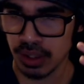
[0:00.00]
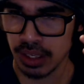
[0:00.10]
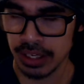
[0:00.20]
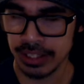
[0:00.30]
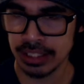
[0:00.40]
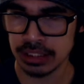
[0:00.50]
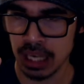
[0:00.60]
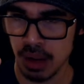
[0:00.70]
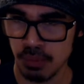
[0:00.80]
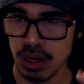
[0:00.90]
is
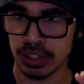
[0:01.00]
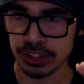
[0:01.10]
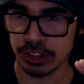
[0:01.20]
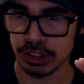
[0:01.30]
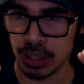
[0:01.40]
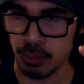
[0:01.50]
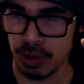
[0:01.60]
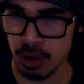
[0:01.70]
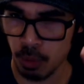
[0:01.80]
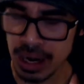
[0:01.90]
a monster that
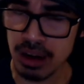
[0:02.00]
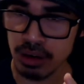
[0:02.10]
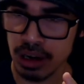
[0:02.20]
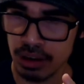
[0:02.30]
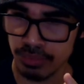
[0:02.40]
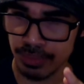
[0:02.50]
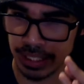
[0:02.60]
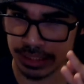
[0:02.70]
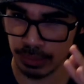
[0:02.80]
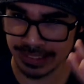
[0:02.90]
we're aware of
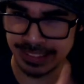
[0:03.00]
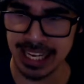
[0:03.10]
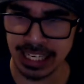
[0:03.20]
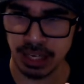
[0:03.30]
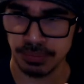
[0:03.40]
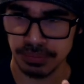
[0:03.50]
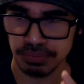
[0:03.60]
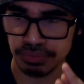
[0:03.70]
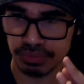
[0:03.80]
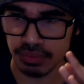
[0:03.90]
because it was set up
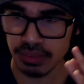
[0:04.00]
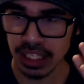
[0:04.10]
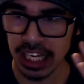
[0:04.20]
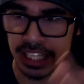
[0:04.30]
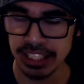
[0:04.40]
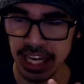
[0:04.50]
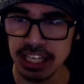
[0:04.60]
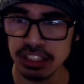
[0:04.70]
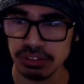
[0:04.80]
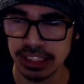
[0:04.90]
at the
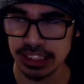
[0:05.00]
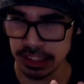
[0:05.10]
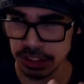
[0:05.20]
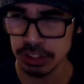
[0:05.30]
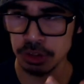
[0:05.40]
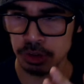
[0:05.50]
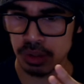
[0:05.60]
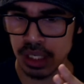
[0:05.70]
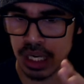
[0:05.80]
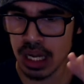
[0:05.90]
end of season 2,
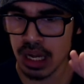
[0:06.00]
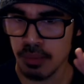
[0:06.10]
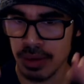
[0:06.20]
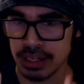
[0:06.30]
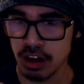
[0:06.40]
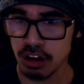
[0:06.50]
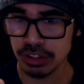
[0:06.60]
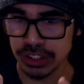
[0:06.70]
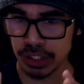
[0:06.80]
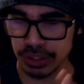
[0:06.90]
but
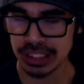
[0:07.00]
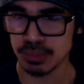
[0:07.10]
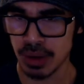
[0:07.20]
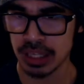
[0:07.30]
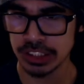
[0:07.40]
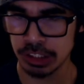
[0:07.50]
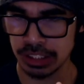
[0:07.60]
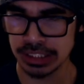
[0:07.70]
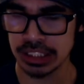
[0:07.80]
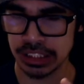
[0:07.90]
also this monster
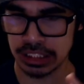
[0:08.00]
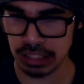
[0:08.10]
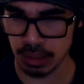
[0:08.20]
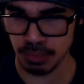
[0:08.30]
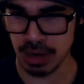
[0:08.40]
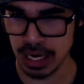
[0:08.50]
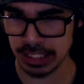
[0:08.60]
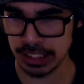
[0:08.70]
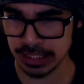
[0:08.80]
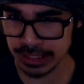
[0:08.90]
isn't just a
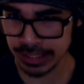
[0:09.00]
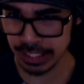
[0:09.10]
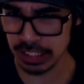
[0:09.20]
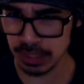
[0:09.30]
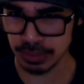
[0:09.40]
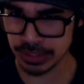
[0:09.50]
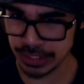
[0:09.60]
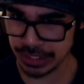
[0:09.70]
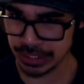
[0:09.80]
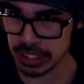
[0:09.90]
mindless killing
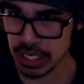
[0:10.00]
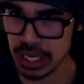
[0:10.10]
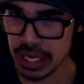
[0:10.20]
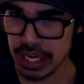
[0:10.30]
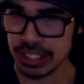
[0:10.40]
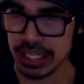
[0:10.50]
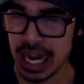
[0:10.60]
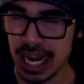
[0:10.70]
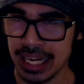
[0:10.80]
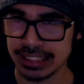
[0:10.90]
machine. It
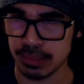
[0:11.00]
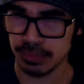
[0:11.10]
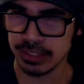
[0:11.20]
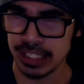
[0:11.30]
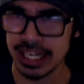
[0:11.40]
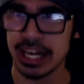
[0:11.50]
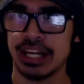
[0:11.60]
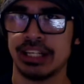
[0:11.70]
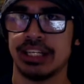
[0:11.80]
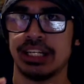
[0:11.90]
has a
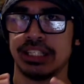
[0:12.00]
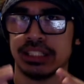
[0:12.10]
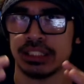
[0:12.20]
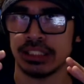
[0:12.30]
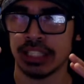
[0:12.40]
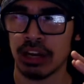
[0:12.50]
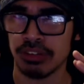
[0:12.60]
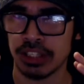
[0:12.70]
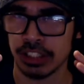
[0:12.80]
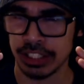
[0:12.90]
plan. It
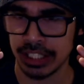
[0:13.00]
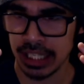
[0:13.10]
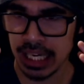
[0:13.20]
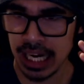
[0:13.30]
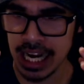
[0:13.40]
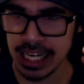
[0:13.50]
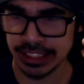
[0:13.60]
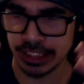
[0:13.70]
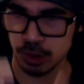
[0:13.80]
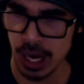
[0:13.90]
definitely
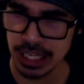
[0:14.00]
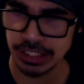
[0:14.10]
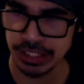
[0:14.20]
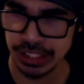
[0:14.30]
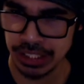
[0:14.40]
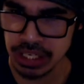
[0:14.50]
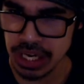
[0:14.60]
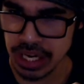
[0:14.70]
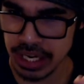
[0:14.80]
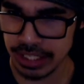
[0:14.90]
has strategy.
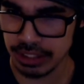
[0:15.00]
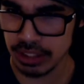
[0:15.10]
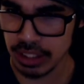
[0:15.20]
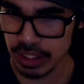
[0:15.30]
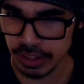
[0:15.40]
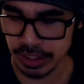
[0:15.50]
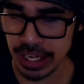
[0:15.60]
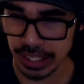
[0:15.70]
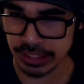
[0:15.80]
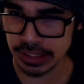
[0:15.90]
It
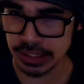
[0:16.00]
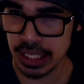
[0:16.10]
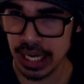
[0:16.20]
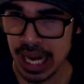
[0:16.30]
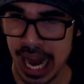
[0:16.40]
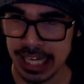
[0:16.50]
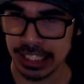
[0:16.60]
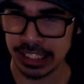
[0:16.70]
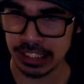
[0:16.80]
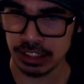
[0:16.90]
thinks, and it,
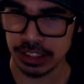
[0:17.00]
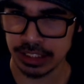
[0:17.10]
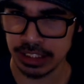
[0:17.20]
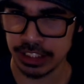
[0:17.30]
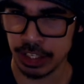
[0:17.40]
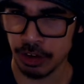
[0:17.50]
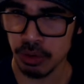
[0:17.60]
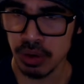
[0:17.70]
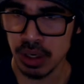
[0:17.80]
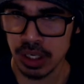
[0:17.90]
you
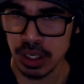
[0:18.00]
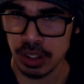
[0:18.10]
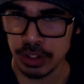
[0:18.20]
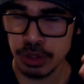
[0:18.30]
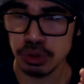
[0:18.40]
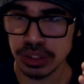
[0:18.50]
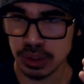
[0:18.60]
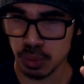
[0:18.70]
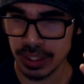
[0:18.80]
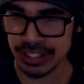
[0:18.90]
know, uses
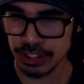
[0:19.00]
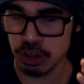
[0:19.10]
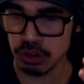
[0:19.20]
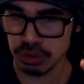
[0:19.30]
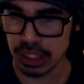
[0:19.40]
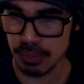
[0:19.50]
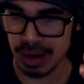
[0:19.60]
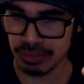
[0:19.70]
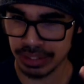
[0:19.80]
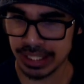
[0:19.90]
what it knows
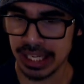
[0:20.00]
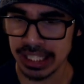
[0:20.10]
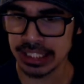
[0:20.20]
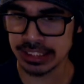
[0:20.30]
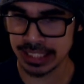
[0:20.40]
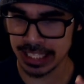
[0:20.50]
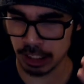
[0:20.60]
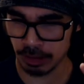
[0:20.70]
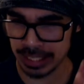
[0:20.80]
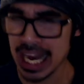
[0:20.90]
about the kids and
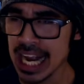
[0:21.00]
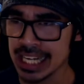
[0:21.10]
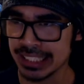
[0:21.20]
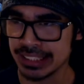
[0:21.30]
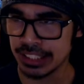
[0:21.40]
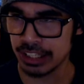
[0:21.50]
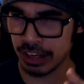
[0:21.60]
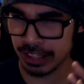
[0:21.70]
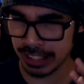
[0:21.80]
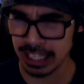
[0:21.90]
our cast
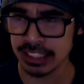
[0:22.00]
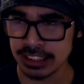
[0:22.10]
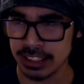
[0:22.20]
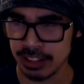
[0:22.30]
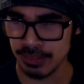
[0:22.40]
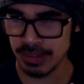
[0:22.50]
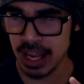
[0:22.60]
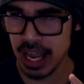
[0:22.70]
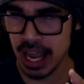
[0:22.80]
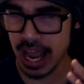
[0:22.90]
against them,
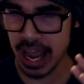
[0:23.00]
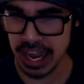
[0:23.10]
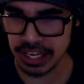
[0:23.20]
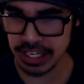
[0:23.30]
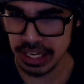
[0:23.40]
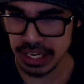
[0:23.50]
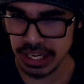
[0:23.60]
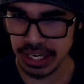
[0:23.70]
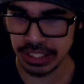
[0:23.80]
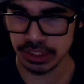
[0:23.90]
and
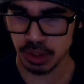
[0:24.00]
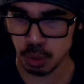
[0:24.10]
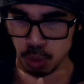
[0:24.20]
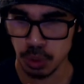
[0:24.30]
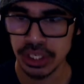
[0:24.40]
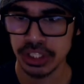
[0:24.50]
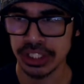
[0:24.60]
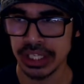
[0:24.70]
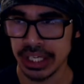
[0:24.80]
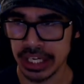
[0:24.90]
it's
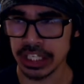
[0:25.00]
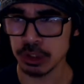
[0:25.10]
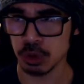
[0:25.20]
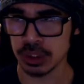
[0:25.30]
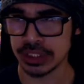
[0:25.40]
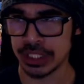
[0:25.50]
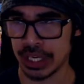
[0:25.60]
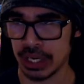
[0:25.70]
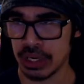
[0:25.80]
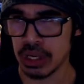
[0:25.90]
really
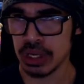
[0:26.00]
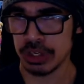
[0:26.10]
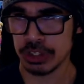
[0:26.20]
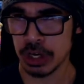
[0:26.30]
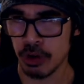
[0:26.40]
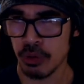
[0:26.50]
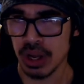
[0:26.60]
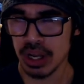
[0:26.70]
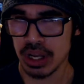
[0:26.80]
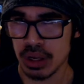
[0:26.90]
interesting, you know?
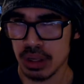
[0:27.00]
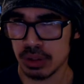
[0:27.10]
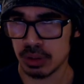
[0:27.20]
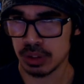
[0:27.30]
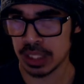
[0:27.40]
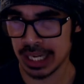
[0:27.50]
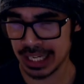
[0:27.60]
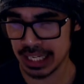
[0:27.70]
Like,